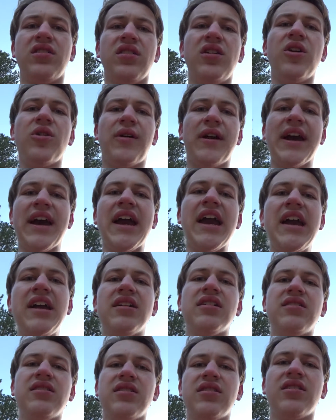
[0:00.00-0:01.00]
okay?
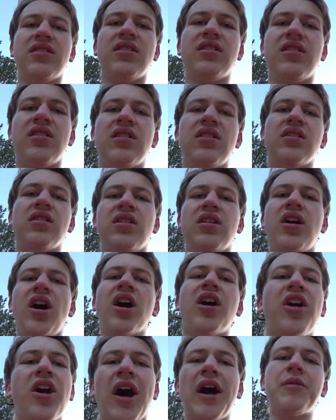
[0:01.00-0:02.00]
A
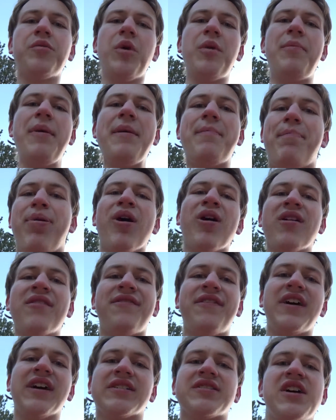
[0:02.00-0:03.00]
god would be
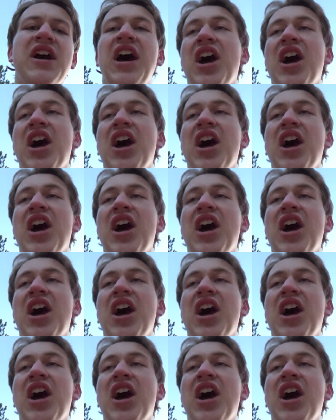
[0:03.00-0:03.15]
perfect.